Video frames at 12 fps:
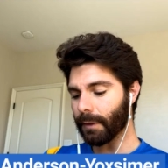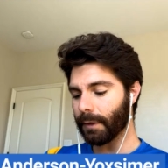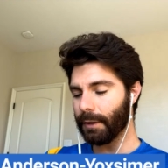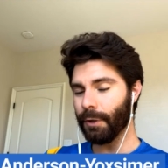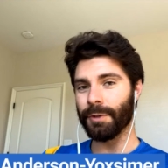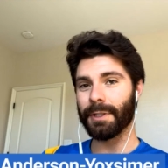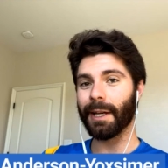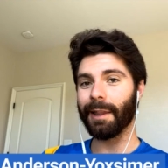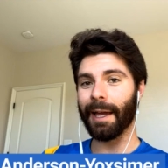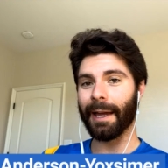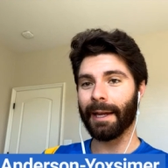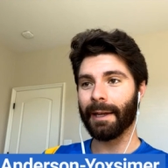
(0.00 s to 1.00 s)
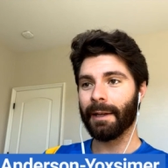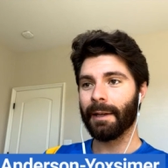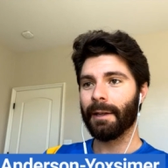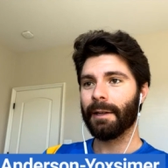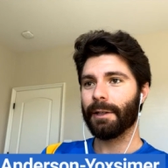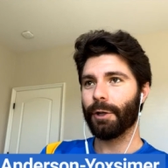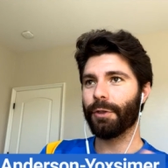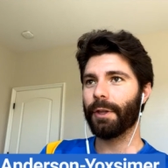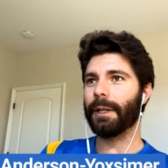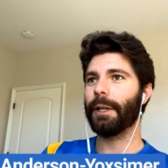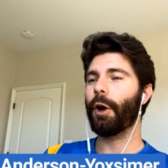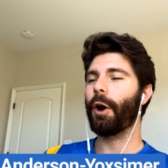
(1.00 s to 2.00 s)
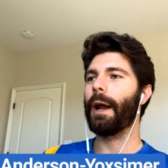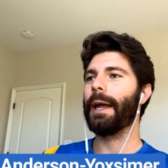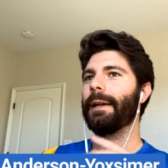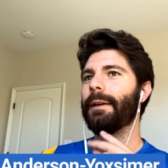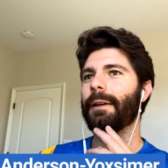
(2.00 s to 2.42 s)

UCLA, you're thinking, all right,